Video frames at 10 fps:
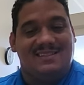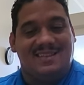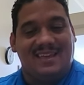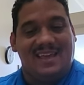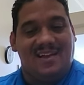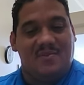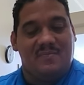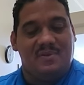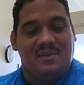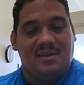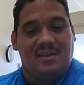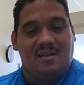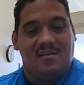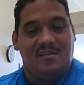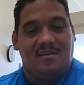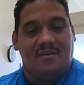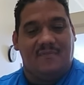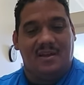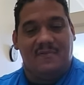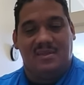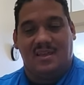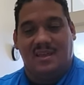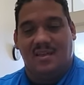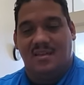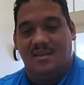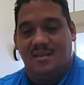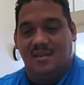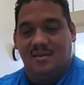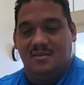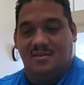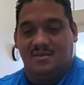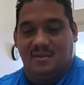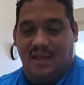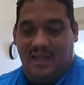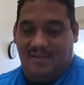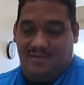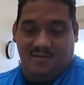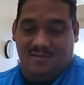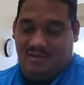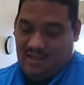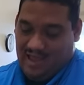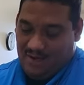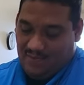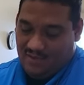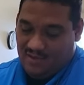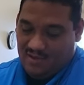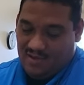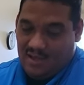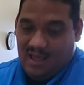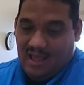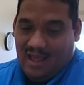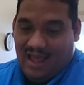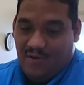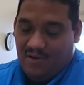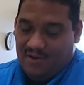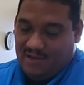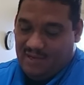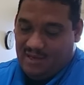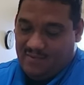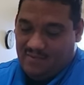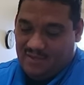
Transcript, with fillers: the year we put the year oh. for everything. Is that going to be so it then? I, I, asked him to write it down, but I'll look uh, it up and